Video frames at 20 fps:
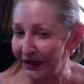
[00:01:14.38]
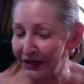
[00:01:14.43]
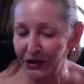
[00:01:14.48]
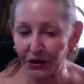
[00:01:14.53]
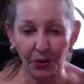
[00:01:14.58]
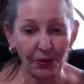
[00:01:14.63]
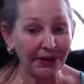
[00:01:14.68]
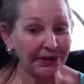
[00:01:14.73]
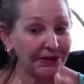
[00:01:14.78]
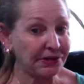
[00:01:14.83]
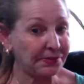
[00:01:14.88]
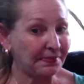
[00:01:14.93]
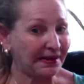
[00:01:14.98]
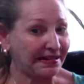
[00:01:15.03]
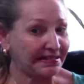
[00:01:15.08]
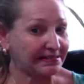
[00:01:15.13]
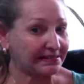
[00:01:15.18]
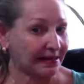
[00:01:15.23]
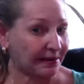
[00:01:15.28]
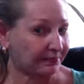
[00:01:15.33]
going to be
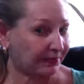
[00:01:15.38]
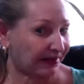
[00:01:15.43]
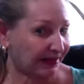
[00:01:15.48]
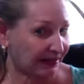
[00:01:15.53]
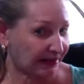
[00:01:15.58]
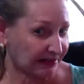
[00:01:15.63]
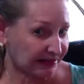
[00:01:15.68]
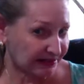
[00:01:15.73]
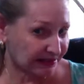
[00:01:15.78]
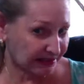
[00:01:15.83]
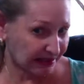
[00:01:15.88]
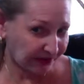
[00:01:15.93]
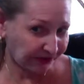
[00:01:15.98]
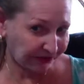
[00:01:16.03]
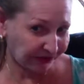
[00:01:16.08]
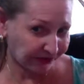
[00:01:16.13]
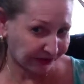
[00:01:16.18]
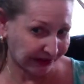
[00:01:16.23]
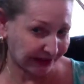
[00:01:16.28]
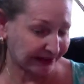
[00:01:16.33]
something
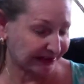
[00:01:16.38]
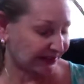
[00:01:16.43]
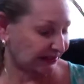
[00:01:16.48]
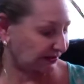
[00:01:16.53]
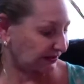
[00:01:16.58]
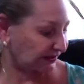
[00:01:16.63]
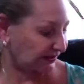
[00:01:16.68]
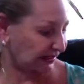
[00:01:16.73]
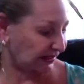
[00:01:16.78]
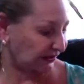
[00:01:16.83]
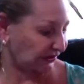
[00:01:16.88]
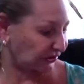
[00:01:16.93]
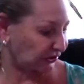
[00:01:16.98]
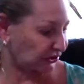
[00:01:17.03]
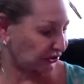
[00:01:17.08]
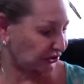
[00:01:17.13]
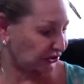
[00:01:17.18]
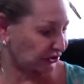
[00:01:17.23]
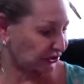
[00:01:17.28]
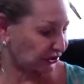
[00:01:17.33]
different than
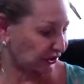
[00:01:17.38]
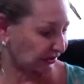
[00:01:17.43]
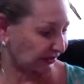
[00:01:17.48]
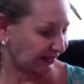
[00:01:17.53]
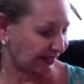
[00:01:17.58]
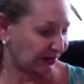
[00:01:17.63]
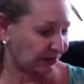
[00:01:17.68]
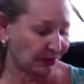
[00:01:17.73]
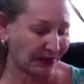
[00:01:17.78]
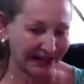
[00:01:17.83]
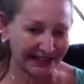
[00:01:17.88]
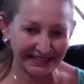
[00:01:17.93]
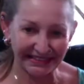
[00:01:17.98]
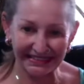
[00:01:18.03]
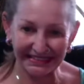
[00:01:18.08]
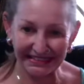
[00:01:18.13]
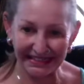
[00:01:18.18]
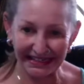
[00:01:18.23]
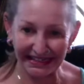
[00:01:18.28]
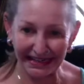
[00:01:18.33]
usually what's
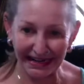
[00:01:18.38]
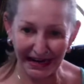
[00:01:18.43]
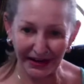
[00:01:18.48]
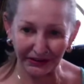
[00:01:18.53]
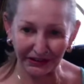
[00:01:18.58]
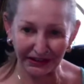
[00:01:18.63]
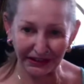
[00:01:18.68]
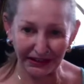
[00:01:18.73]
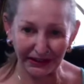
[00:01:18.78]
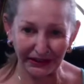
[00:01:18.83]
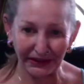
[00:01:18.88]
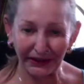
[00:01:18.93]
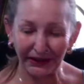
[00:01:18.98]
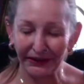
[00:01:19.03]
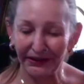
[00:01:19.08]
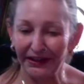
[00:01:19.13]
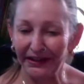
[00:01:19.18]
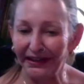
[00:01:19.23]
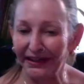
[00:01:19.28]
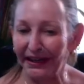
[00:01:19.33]
seen out there.
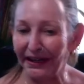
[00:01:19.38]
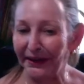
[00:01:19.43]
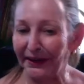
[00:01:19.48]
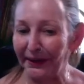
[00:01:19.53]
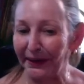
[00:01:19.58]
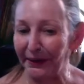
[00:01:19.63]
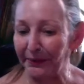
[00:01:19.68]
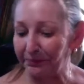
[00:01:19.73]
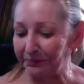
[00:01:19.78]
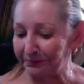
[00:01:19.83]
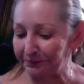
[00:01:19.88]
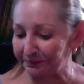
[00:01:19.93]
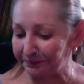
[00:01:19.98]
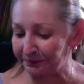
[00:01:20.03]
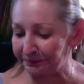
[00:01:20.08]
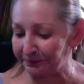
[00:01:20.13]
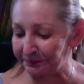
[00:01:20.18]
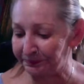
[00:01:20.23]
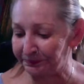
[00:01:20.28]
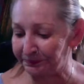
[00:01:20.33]
I'm
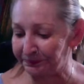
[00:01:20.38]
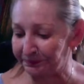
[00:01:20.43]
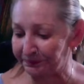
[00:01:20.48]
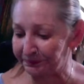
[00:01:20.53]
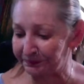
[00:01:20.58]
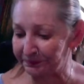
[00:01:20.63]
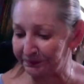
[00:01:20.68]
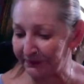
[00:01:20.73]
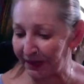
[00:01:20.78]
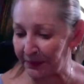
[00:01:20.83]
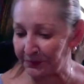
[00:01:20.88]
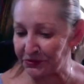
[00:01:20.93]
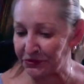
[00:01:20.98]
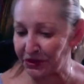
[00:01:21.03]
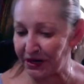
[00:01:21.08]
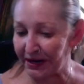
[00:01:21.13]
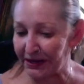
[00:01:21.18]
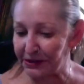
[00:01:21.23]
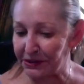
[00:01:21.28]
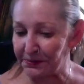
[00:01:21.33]

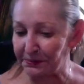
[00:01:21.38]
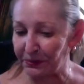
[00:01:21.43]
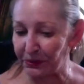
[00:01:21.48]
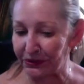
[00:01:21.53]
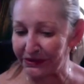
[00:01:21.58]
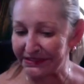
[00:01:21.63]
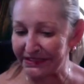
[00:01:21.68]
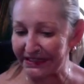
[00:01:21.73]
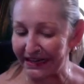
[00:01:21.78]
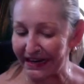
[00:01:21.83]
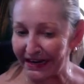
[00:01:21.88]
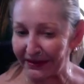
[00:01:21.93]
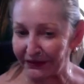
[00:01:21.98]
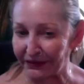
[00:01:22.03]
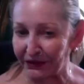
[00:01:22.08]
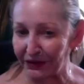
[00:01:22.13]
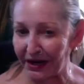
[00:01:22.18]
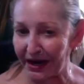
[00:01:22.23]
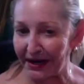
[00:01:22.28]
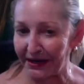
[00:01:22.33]
trying to put
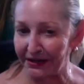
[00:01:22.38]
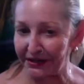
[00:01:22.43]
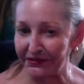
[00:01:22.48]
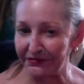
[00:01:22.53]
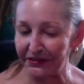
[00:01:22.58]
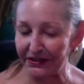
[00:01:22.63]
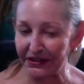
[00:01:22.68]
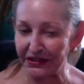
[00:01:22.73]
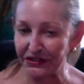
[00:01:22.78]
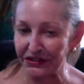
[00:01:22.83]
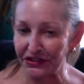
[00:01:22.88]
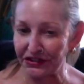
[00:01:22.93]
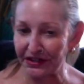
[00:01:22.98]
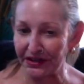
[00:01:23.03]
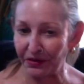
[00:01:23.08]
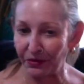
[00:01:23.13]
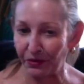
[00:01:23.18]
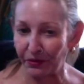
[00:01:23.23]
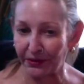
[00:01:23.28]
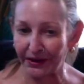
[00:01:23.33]
together kind of an
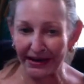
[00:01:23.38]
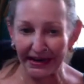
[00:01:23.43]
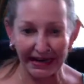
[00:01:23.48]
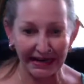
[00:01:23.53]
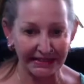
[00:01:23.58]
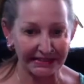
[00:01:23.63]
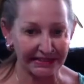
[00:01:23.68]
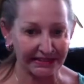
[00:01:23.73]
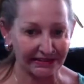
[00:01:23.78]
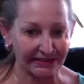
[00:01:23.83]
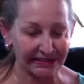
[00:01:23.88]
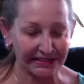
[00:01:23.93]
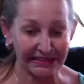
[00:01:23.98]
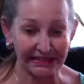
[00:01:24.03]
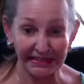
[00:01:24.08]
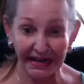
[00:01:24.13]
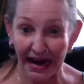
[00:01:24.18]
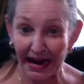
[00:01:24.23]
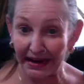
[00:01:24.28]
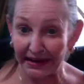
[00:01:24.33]
Oriental
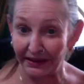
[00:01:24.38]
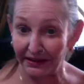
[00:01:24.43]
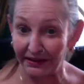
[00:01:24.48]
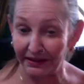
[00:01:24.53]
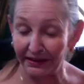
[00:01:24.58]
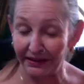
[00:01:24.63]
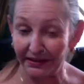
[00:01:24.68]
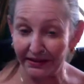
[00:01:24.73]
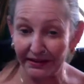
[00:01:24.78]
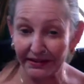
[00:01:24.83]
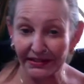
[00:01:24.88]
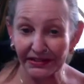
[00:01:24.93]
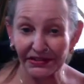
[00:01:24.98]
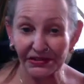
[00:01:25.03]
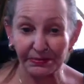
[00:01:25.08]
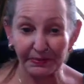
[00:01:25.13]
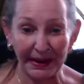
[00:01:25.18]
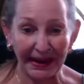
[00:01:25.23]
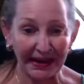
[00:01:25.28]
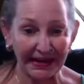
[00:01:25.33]
style
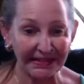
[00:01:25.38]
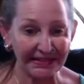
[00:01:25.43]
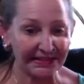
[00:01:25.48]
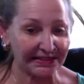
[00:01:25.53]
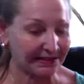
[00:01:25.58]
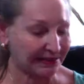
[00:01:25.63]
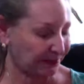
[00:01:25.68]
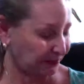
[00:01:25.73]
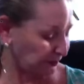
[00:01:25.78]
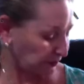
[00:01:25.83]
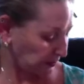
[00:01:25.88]
space.